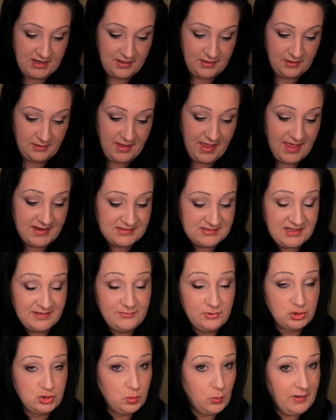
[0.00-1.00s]

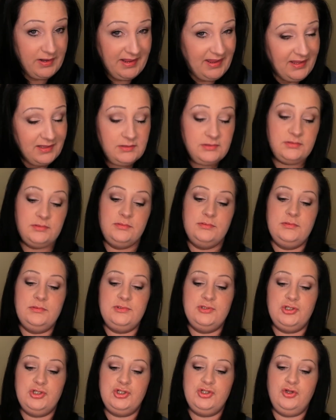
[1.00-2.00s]
NW20.
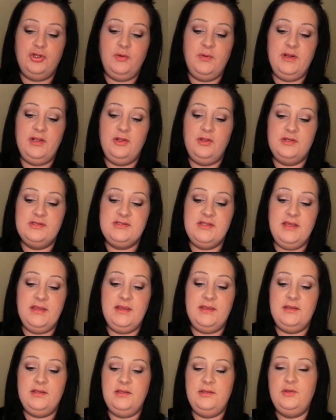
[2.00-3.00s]
I'll just show you what it looks like.